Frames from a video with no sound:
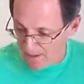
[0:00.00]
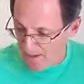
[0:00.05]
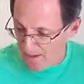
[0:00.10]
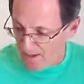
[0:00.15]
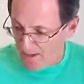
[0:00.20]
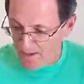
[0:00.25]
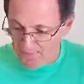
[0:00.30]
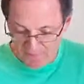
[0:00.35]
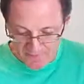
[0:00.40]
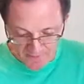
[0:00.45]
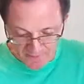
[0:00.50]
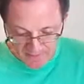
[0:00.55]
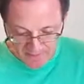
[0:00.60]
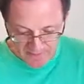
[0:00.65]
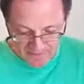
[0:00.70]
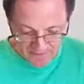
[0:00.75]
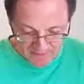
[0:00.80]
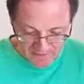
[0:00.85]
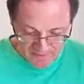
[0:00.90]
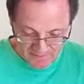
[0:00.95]
I've got
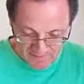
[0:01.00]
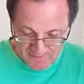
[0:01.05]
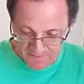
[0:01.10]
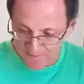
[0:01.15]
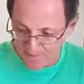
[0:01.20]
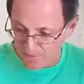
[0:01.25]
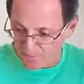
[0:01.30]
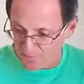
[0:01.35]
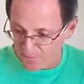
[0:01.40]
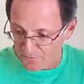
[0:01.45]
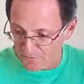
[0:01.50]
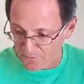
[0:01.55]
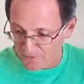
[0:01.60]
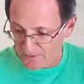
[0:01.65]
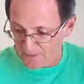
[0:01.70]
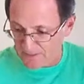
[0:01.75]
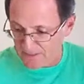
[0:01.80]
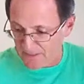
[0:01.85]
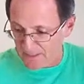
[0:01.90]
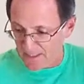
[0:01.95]
some
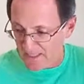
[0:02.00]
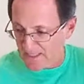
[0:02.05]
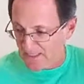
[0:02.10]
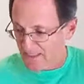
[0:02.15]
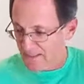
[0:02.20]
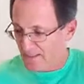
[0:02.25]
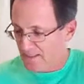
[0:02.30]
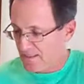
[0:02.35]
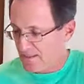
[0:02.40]
really nice